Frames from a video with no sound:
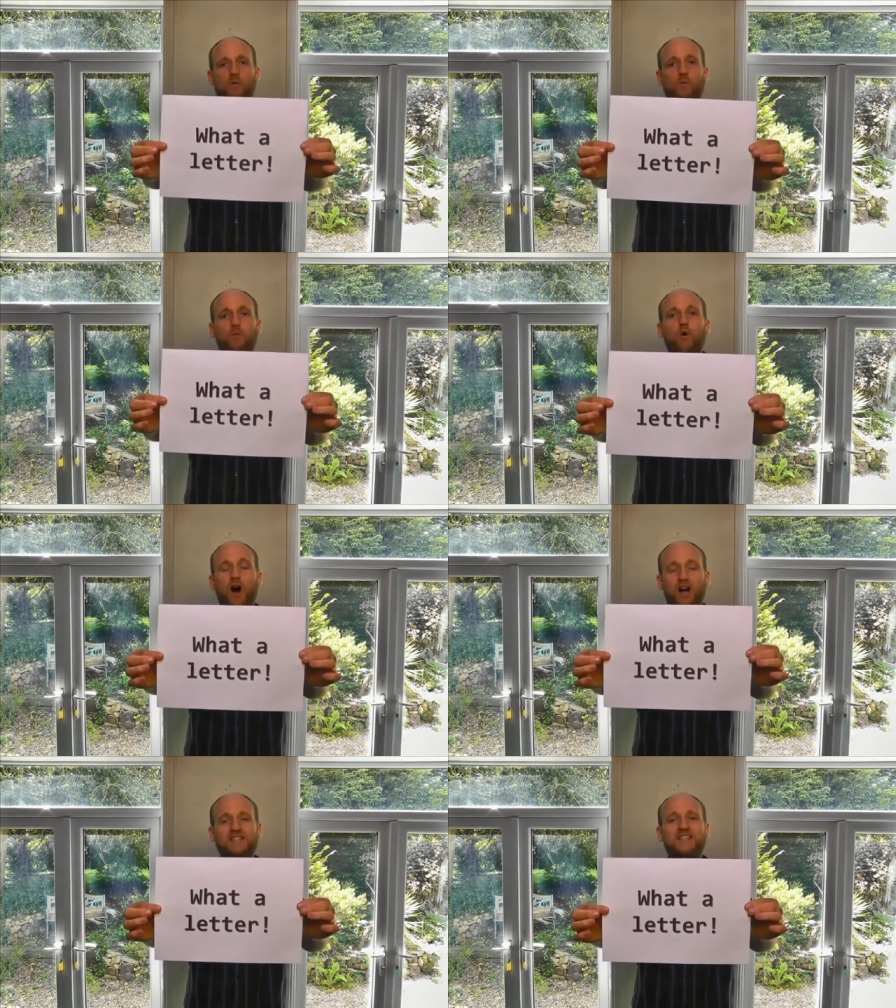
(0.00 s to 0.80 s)

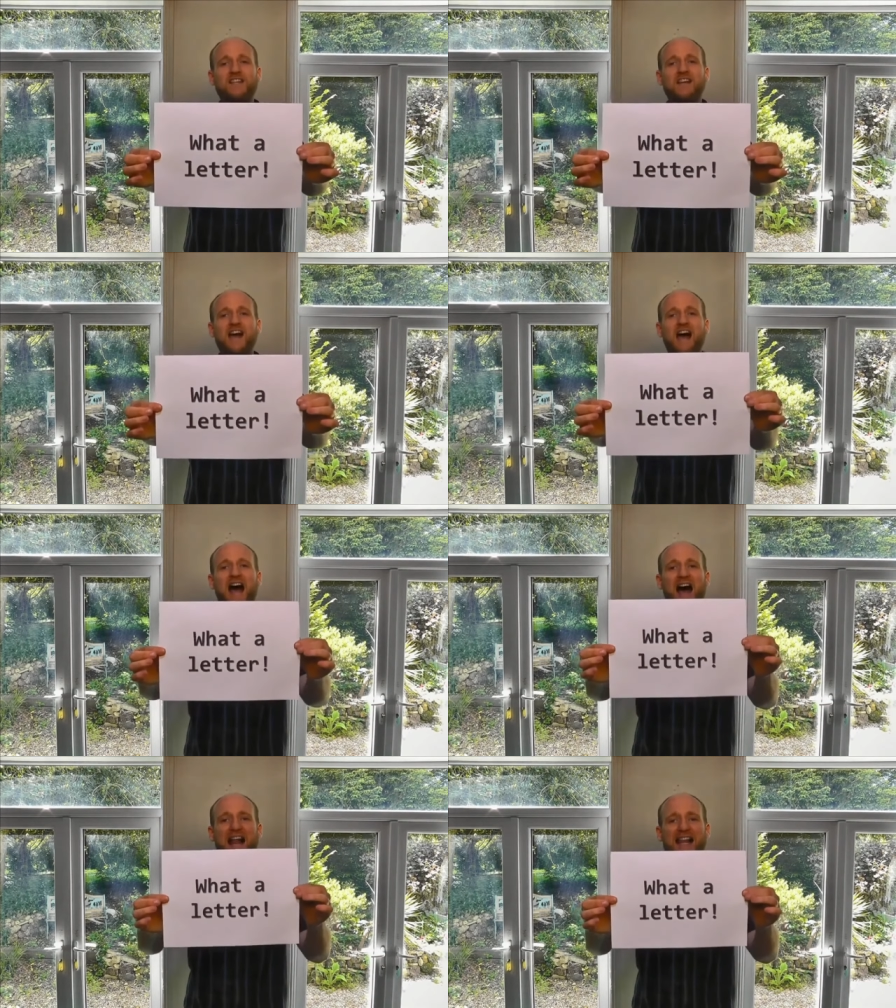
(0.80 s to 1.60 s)
what
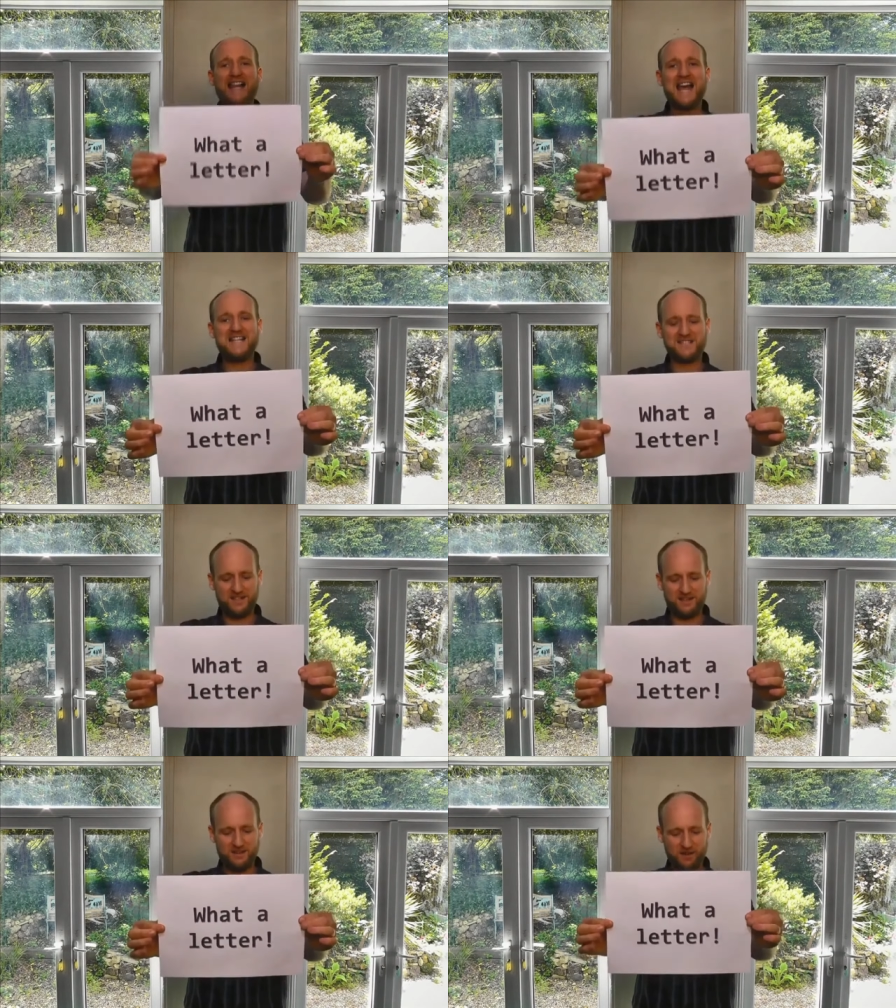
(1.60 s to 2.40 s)
a
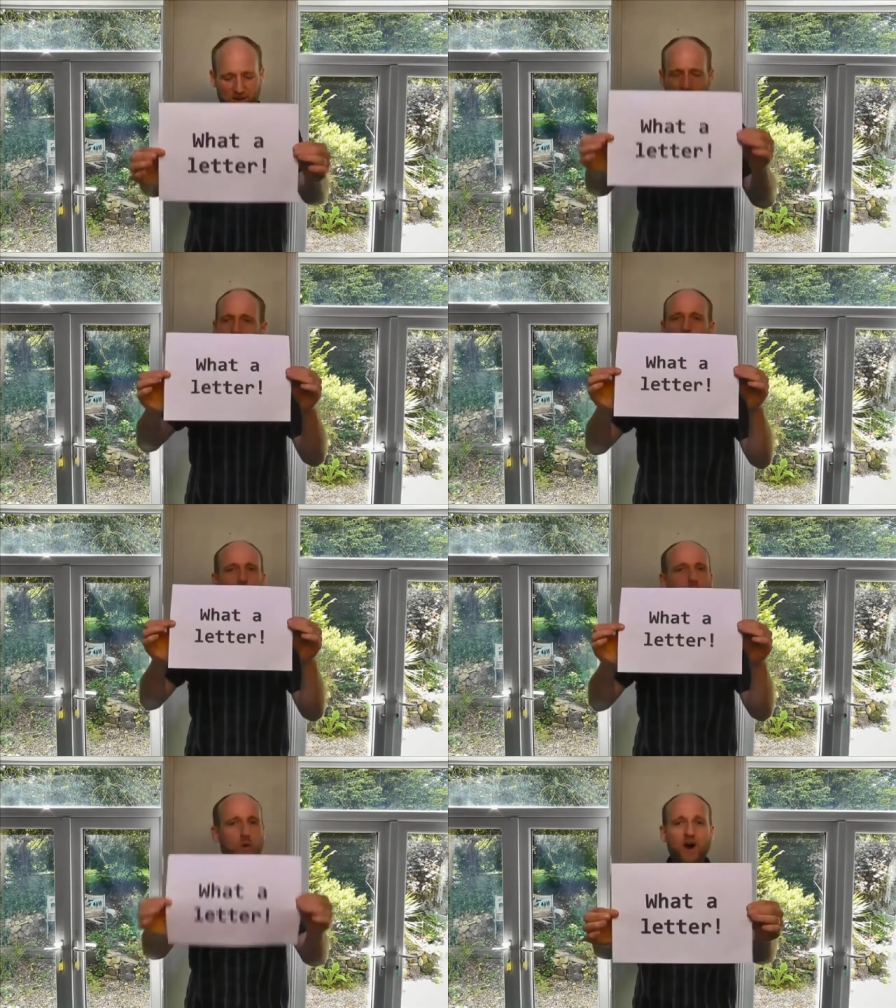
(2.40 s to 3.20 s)
letter.
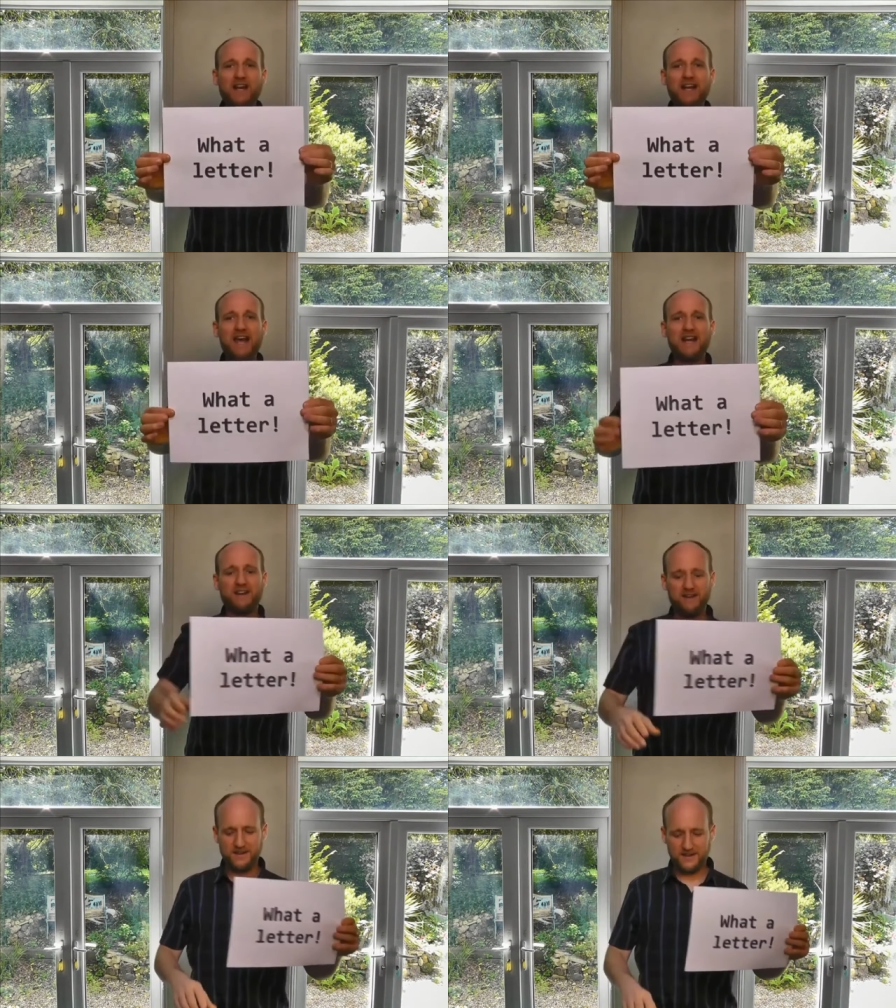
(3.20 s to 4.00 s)
What a
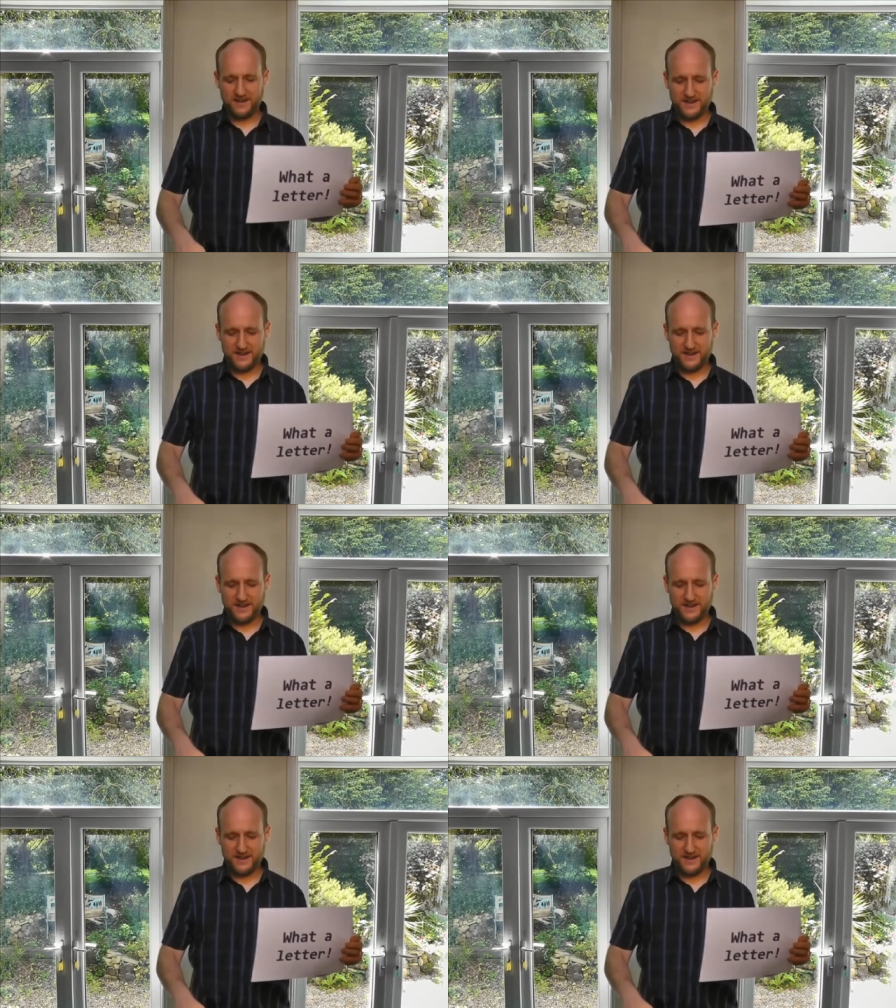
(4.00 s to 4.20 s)
letter!